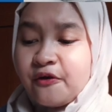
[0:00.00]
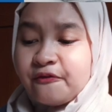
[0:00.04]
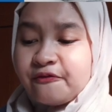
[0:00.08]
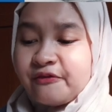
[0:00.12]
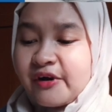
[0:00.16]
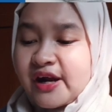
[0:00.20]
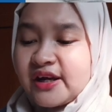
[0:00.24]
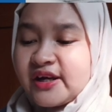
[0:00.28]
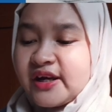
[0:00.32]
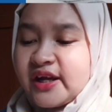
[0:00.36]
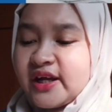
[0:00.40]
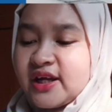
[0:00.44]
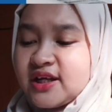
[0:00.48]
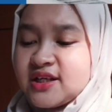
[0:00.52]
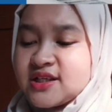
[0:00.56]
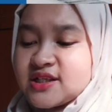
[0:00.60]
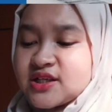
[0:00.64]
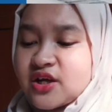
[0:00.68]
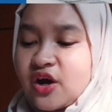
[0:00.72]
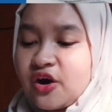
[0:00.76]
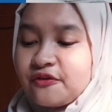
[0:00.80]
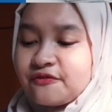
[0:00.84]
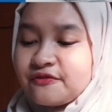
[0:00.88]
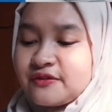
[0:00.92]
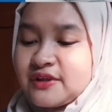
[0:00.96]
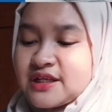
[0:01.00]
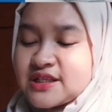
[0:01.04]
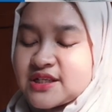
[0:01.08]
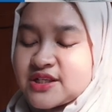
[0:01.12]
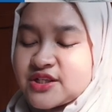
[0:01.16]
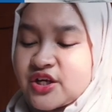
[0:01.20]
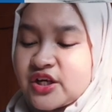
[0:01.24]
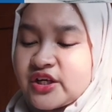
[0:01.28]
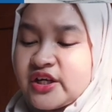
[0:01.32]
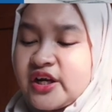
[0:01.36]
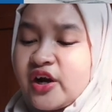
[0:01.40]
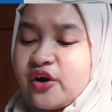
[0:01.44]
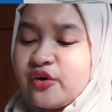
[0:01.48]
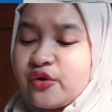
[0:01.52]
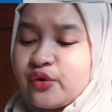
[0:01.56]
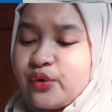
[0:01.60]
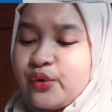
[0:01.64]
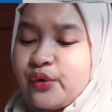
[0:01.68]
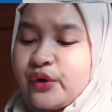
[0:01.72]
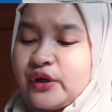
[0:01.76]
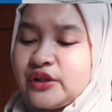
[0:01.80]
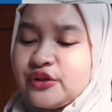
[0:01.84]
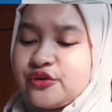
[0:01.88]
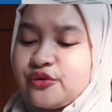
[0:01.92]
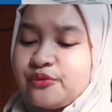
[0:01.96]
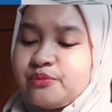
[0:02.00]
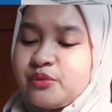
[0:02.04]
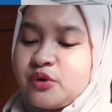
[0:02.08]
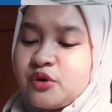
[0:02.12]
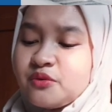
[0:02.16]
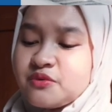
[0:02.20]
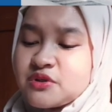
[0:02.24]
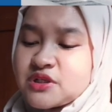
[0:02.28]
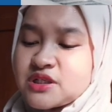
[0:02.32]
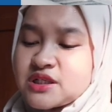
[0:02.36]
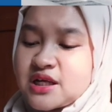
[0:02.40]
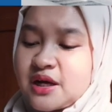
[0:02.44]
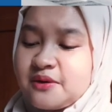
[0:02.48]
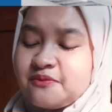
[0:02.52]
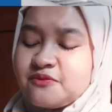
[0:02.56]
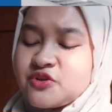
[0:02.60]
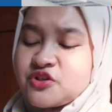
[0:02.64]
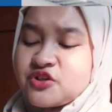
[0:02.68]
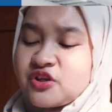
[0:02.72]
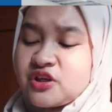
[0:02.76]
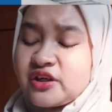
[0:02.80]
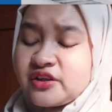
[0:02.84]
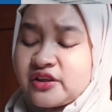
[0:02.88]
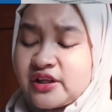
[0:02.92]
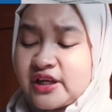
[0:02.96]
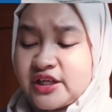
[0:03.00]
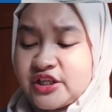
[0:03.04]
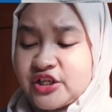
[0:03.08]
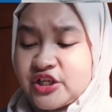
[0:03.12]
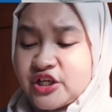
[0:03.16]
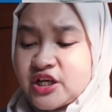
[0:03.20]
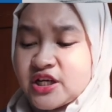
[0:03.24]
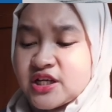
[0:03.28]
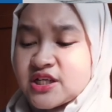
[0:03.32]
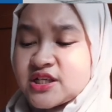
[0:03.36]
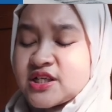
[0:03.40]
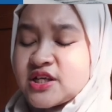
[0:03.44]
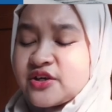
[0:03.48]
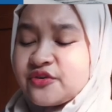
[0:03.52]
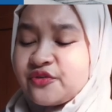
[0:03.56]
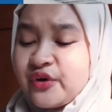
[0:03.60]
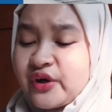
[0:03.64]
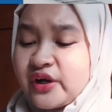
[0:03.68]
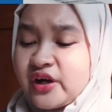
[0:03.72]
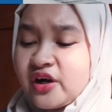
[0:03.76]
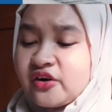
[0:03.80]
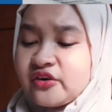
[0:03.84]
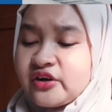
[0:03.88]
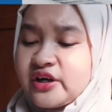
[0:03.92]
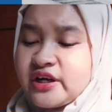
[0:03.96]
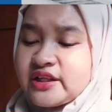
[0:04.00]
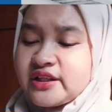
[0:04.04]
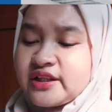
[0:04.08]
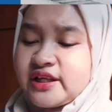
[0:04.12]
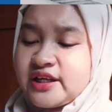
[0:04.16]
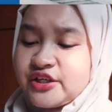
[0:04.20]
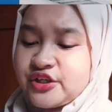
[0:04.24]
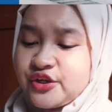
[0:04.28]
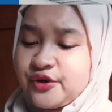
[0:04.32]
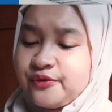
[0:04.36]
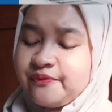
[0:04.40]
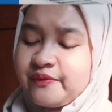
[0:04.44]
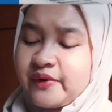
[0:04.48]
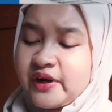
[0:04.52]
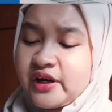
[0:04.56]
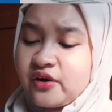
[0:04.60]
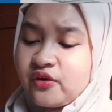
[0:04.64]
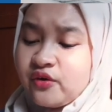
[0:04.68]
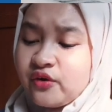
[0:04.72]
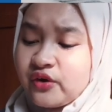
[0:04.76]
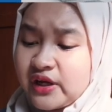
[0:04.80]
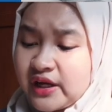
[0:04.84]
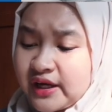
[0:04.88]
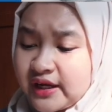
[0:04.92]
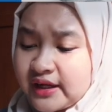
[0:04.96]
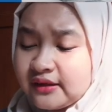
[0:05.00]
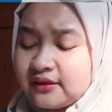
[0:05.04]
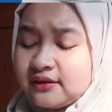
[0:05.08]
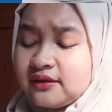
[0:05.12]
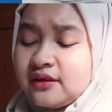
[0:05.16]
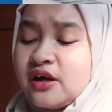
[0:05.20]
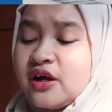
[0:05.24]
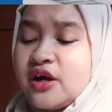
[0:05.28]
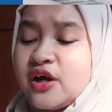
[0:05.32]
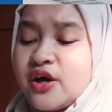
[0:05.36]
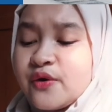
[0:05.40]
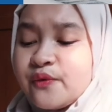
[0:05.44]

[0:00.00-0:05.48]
Findings of this study are going to propose some strategies regarding teaching pedagogical